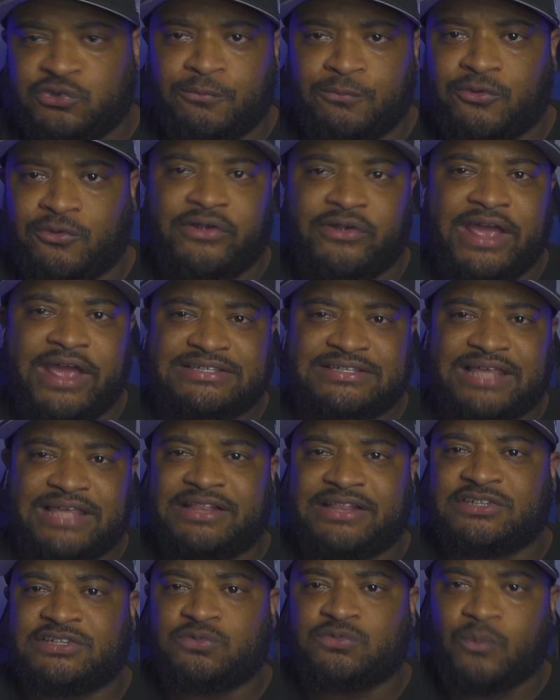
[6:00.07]
creates like
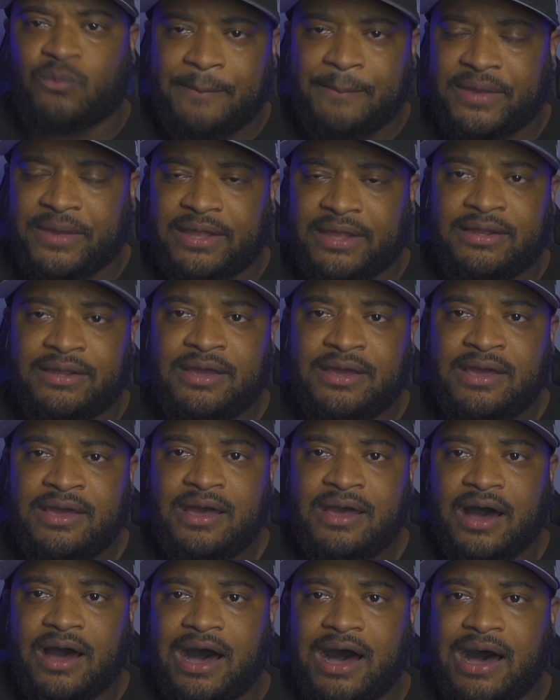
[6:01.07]
this weapon
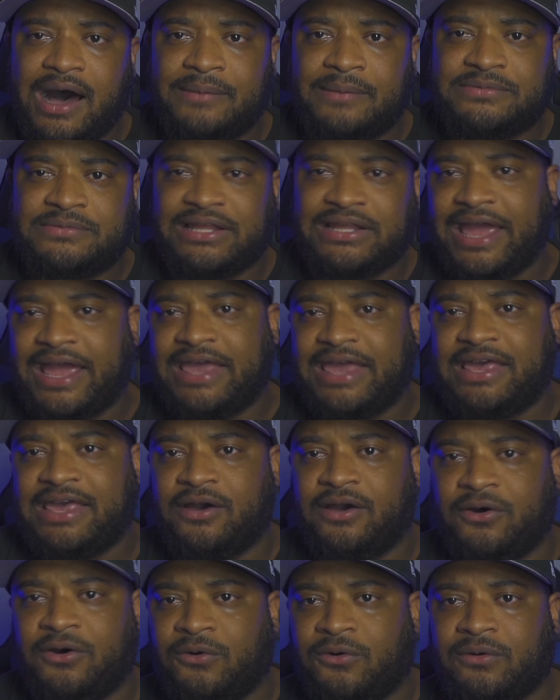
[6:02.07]
to like
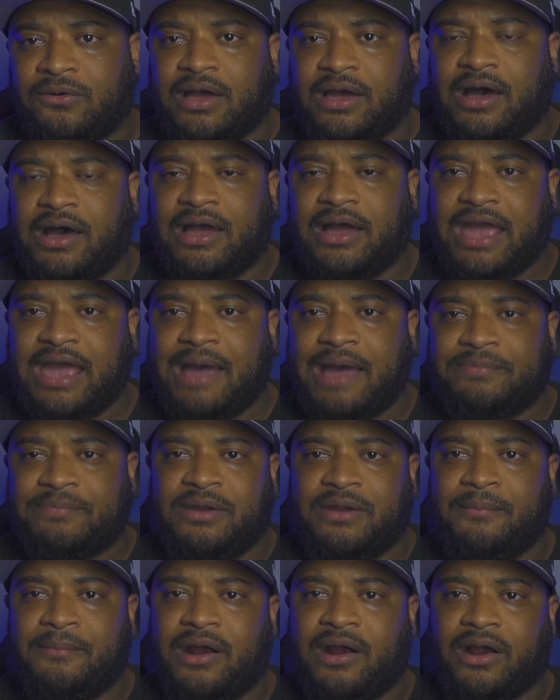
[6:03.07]
kill Captain
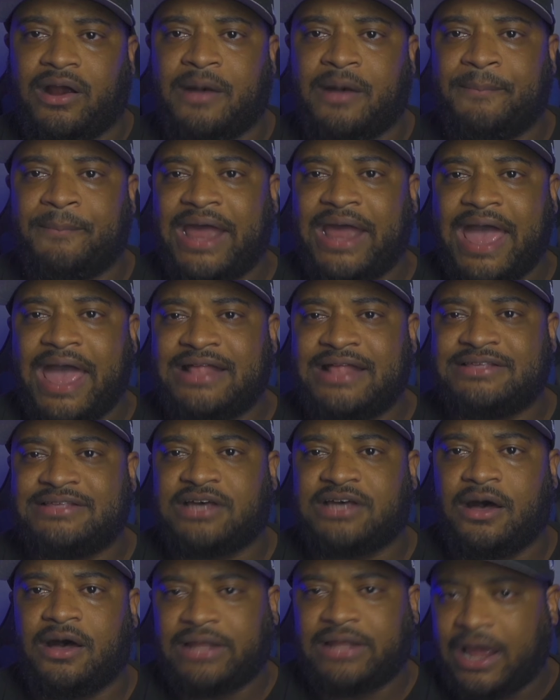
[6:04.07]
America, but it ends
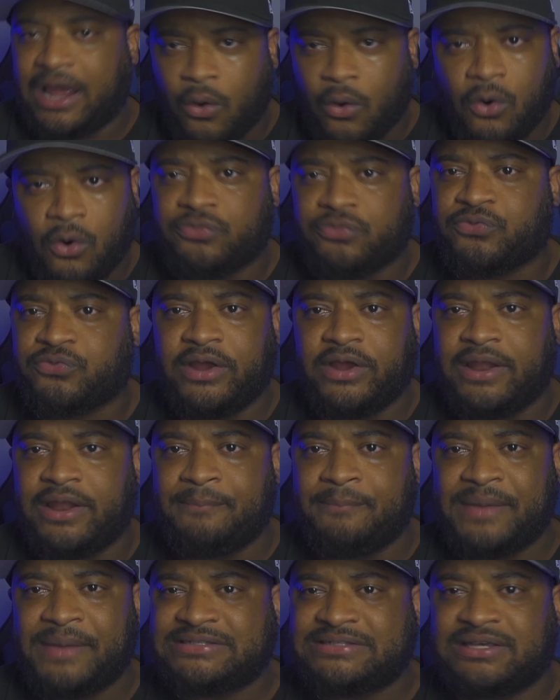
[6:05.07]
like all three of them
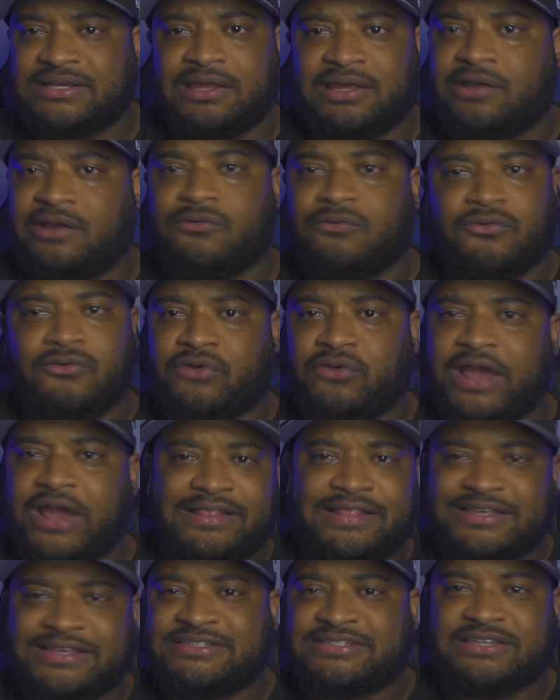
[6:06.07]
basically create
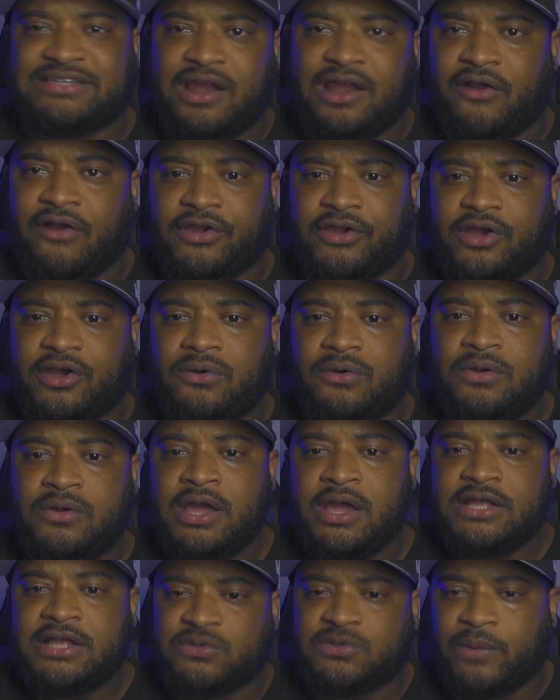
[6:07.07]
this scenario
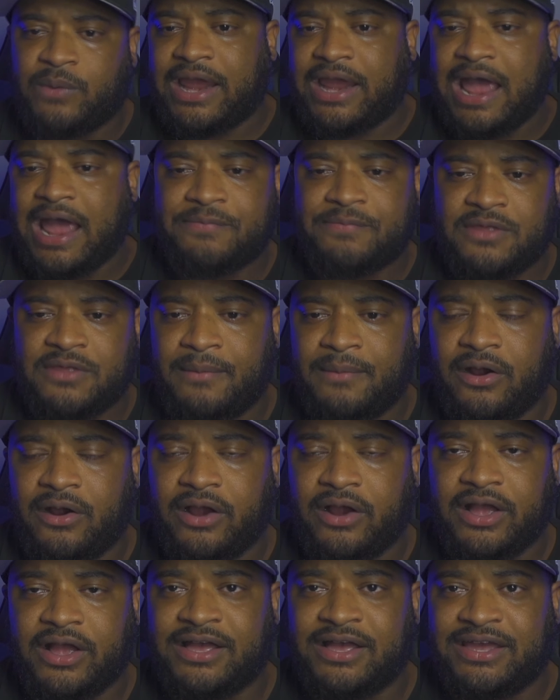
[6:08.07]
to where Captain
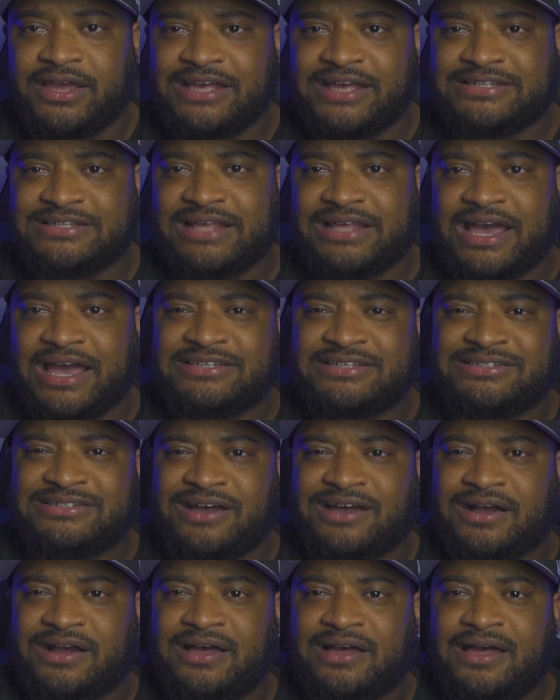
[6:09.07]
America gets like
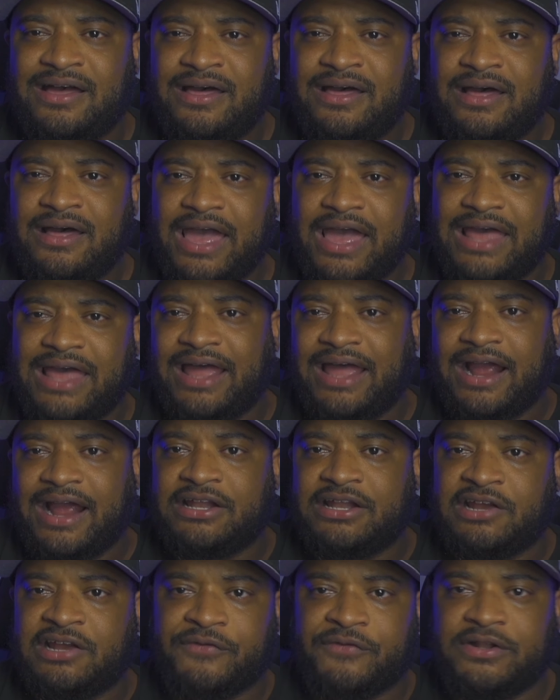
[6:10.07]
stuck in like a
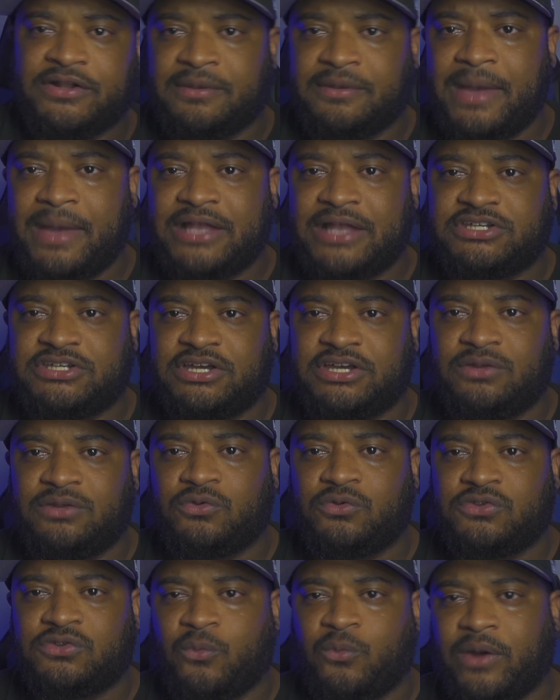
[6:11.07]
different dimension
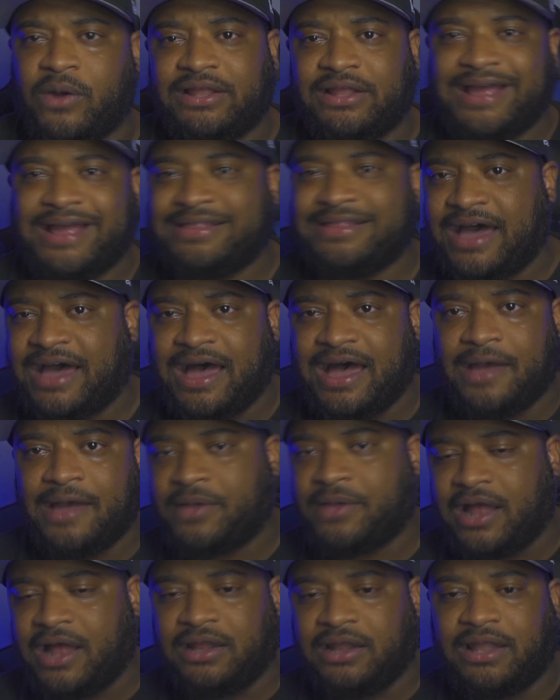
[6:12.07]
to where like time
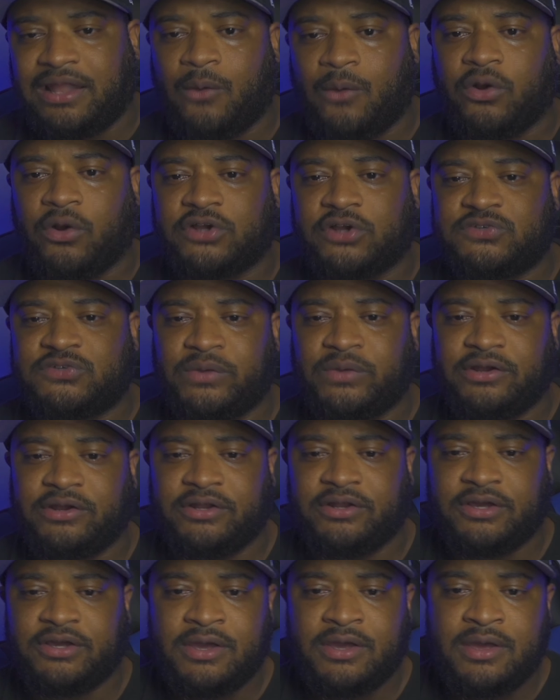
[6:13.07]
kind of like works
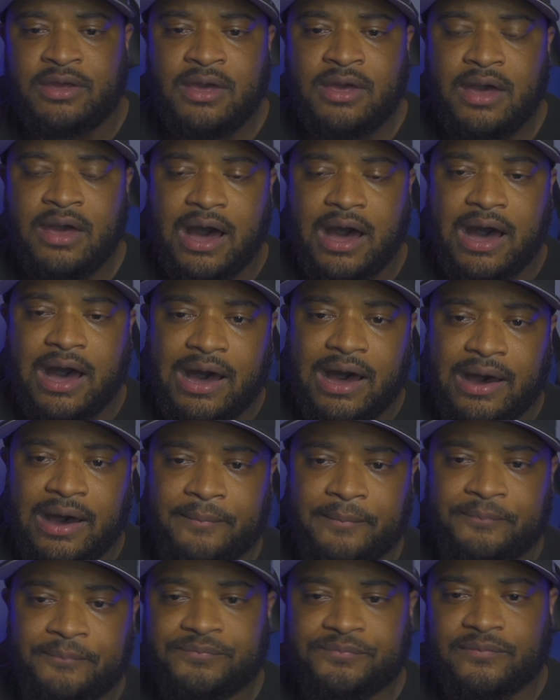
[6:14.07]
weird.
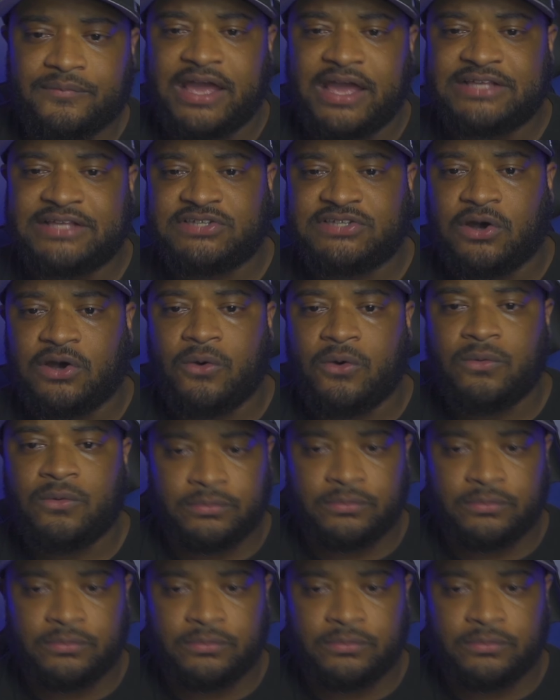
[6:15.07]
And so